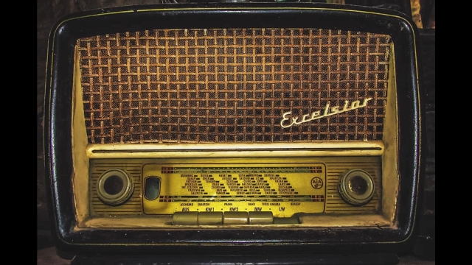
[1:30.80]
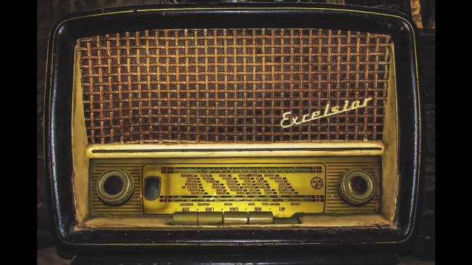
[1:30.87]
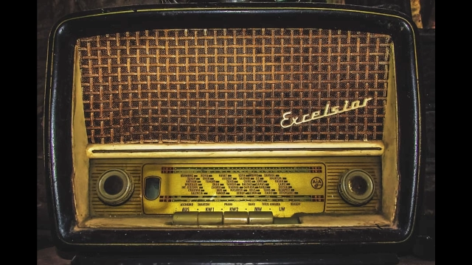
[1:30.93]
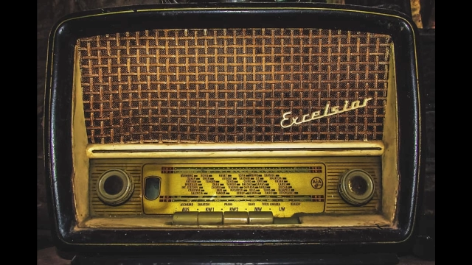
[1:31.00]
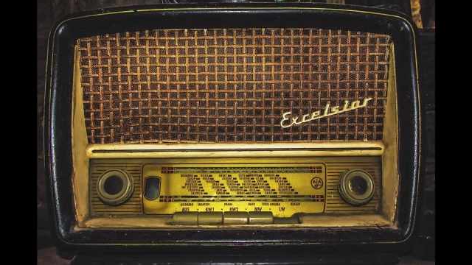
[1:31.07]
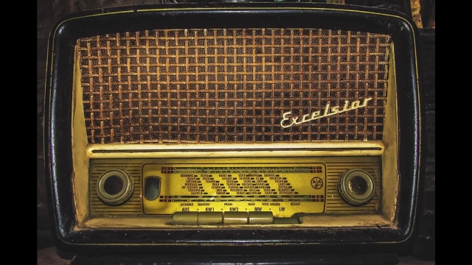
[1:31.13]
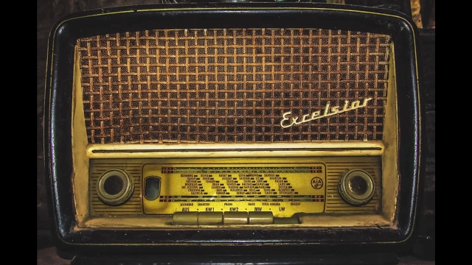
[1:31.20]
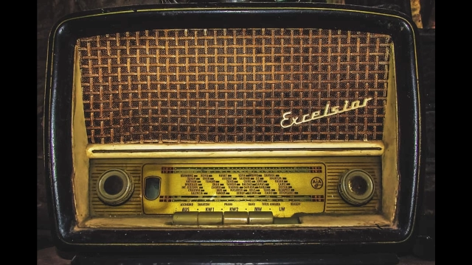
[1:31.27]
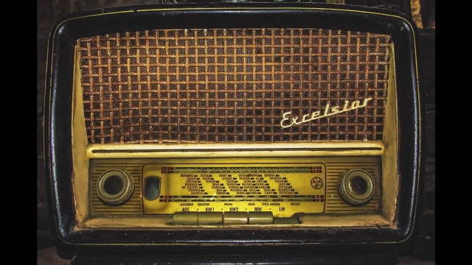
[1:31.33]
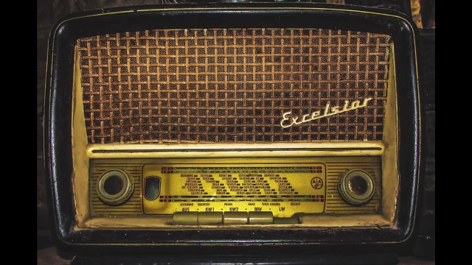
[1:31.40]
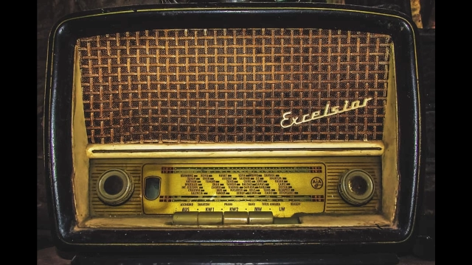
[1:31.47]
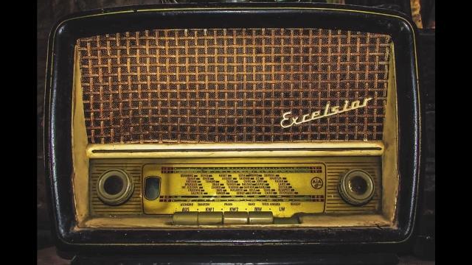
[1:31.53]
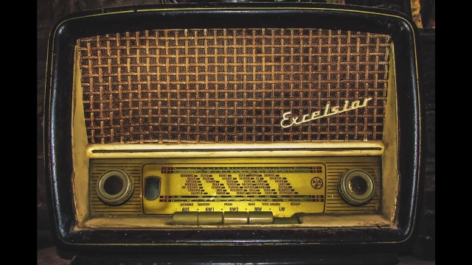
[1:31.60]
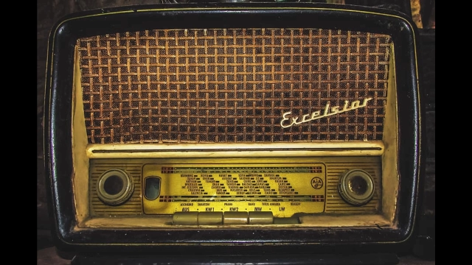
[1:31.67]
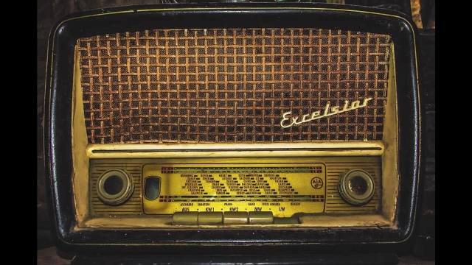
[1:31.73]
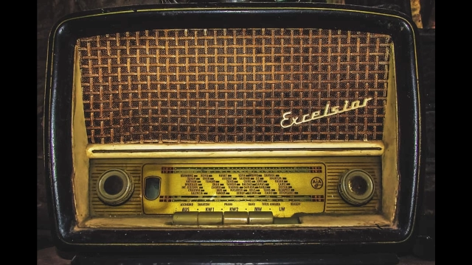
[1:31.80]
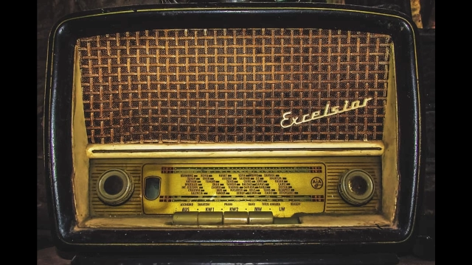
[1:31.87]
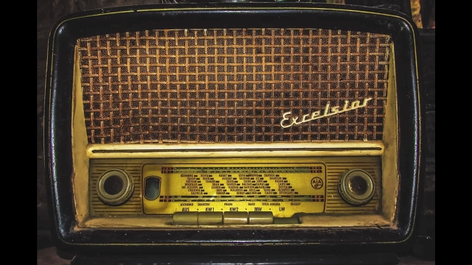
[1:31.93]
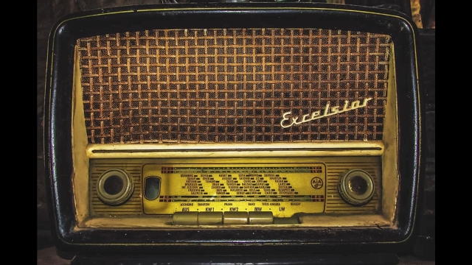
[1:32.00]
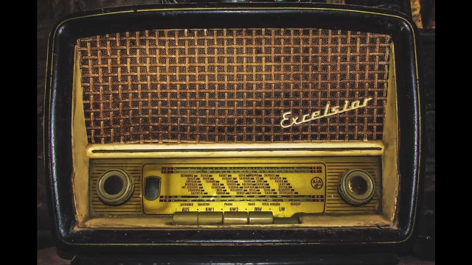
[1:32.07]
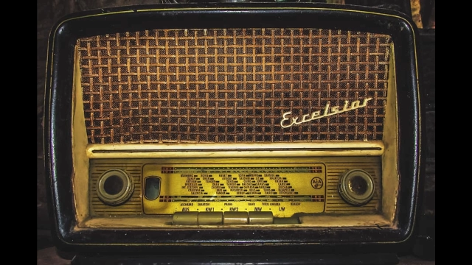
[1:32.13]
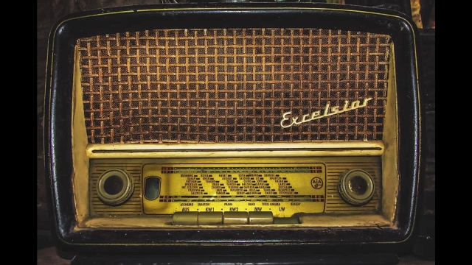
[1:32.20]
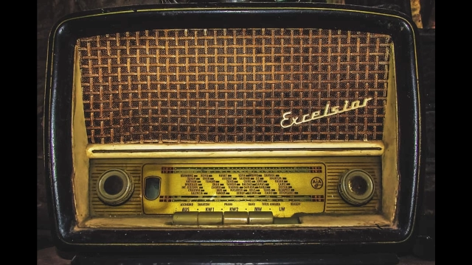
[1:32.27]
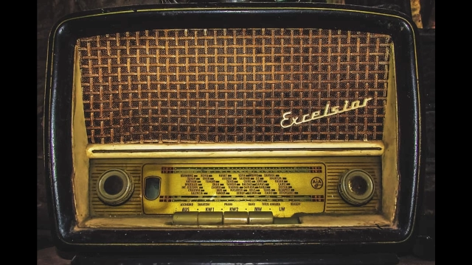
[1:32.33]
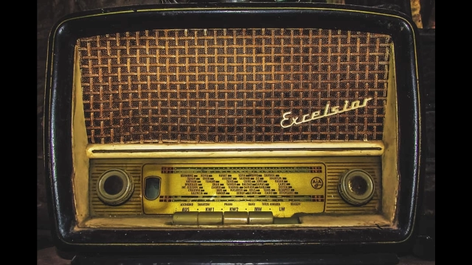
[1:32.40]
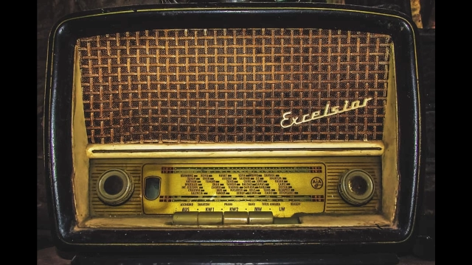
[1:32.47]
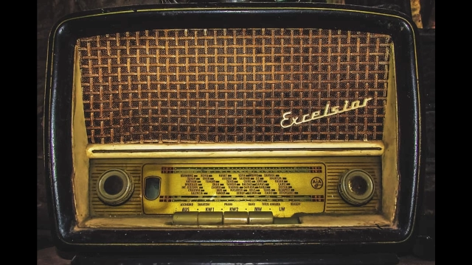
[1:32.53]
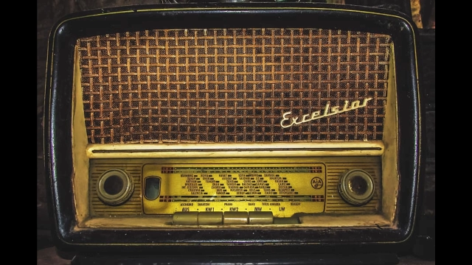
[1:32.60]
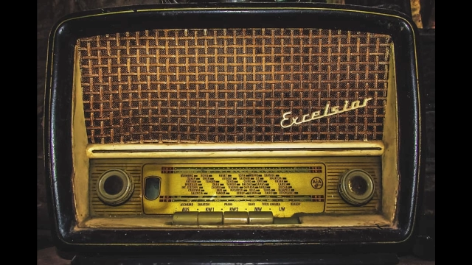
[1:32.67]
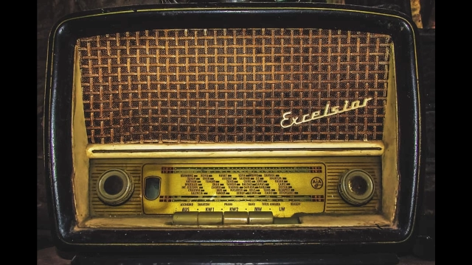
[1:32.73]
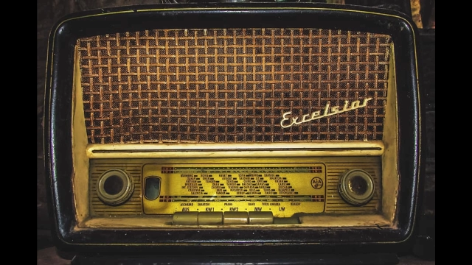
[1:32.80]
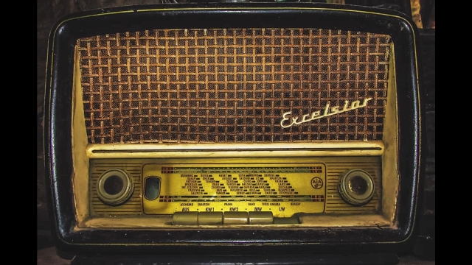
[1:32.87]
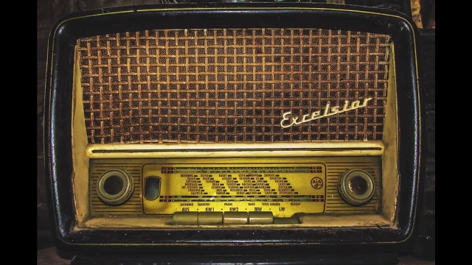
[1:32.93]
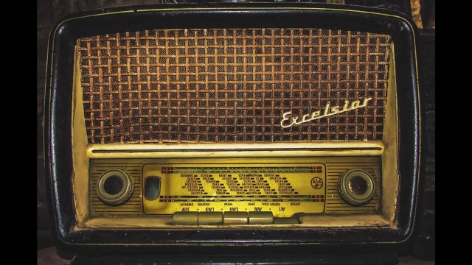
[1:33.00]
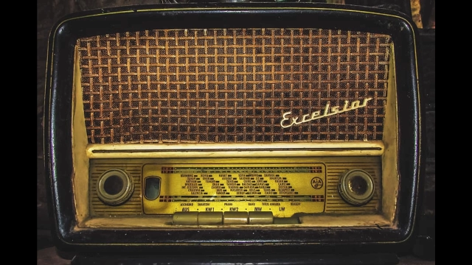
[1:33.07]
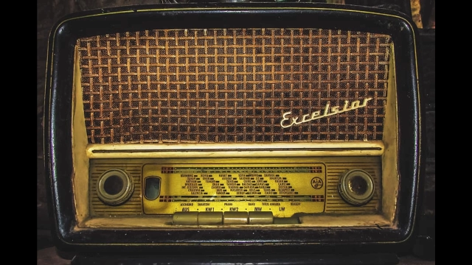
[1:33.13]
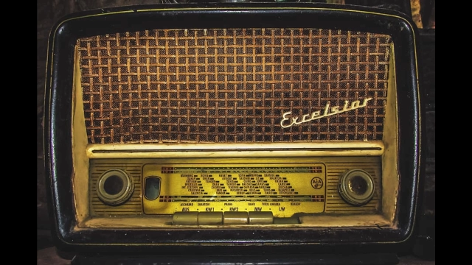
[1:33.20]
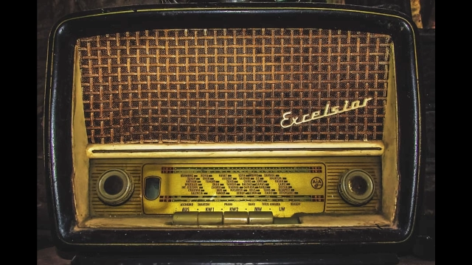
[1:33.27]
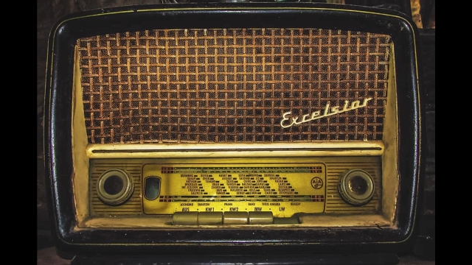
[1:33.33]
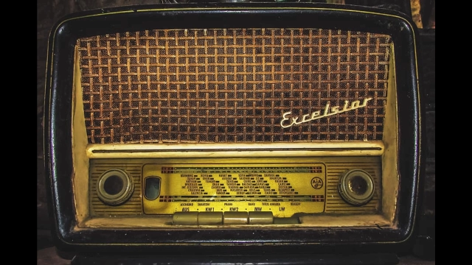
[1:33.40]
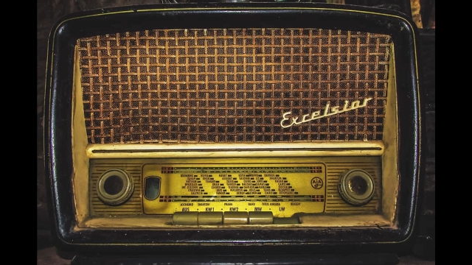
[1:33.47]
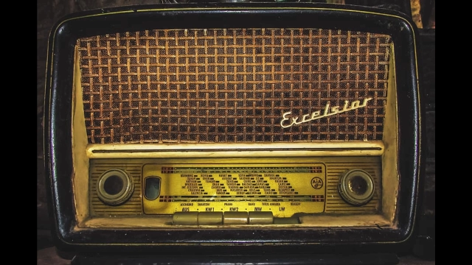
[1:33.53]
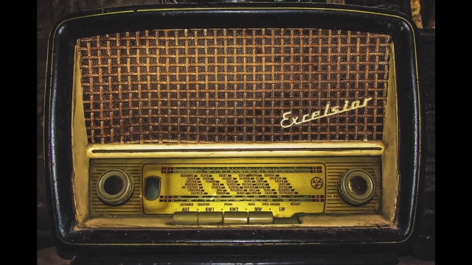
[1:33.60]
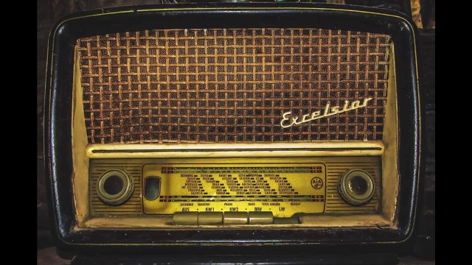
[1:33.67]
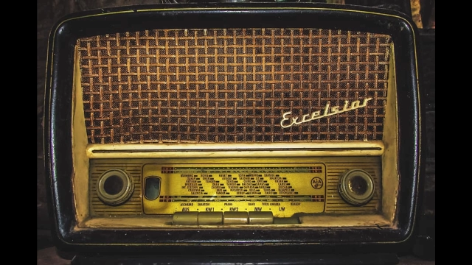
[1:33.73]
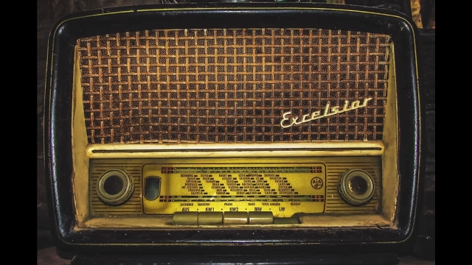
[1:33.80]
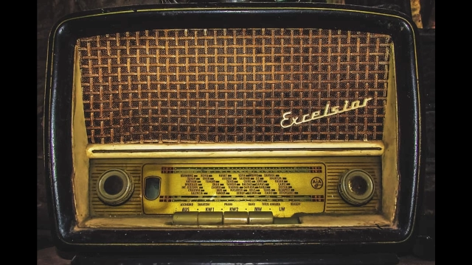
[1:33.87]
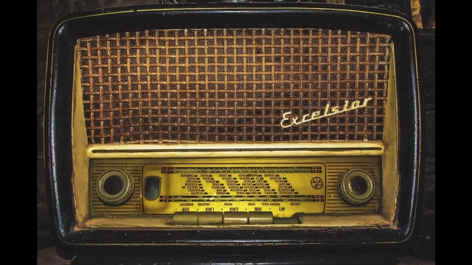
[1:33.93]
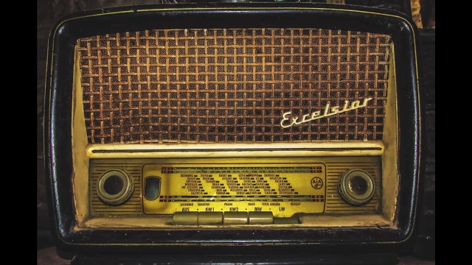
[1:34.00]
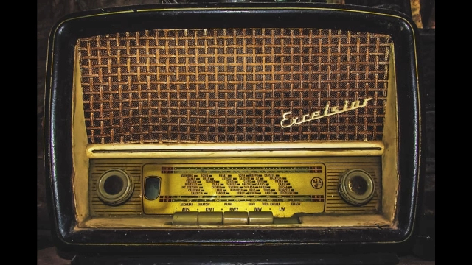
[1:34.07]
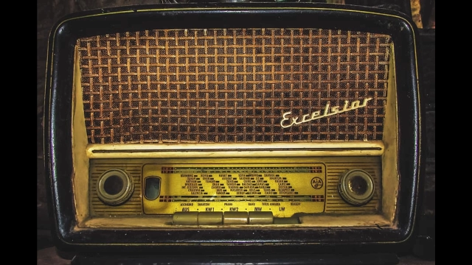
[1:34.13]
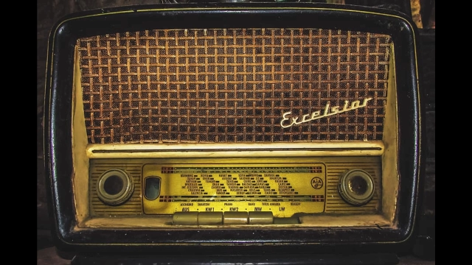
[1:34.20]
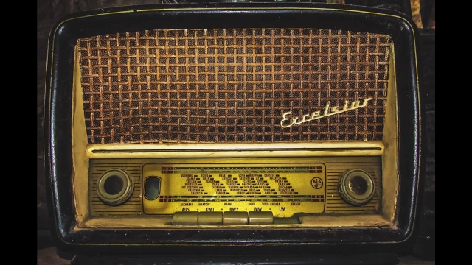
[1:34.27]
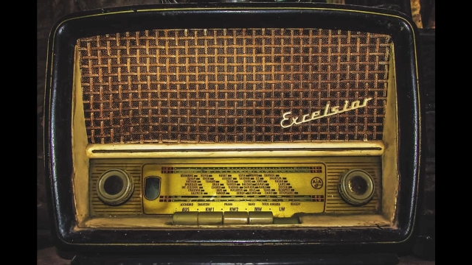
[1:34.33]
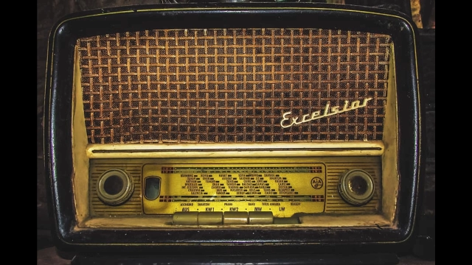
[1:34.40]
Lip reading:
No face is visible, so there are no lips to read.